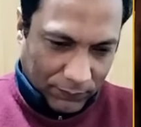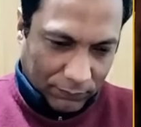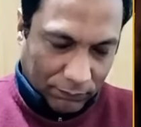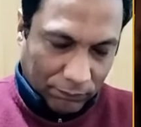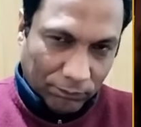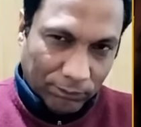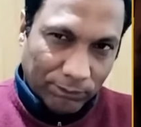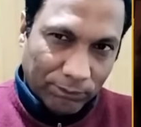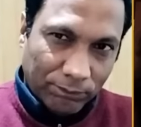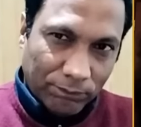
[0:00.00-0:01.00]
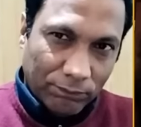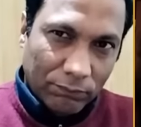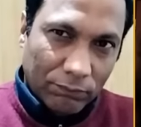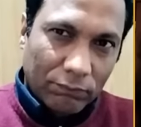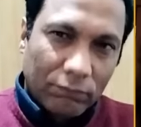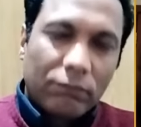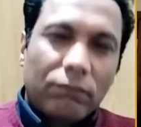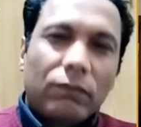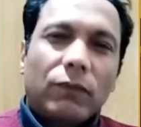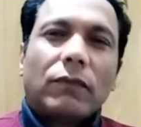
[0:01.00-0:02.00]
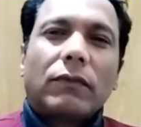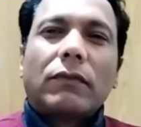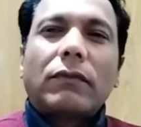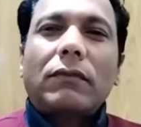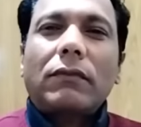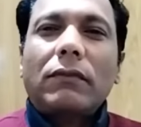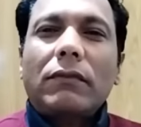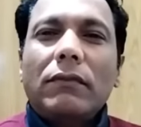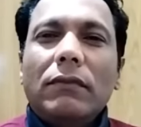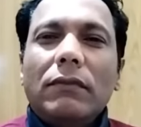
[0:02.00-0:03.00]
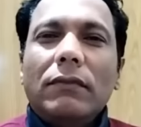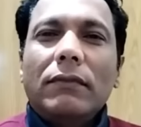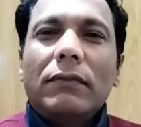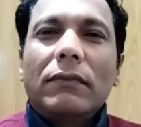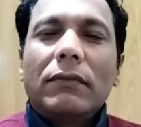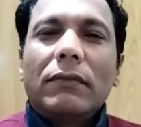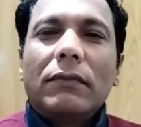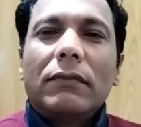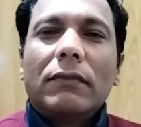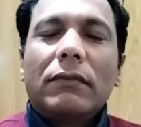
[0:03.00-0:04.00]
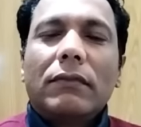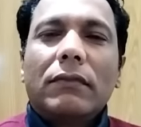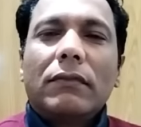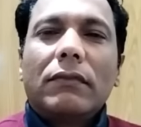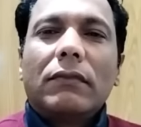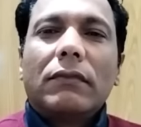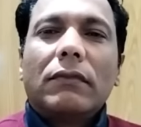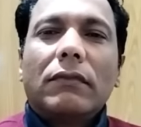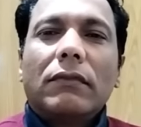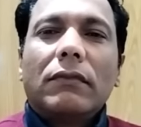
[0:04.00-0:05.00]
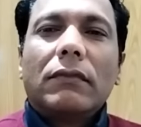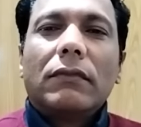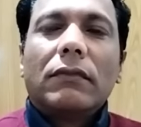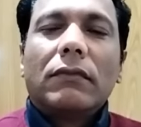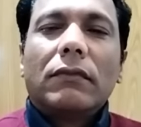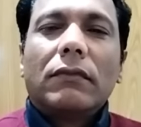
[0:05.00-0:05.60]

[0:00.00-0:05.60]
The person shown says nothing.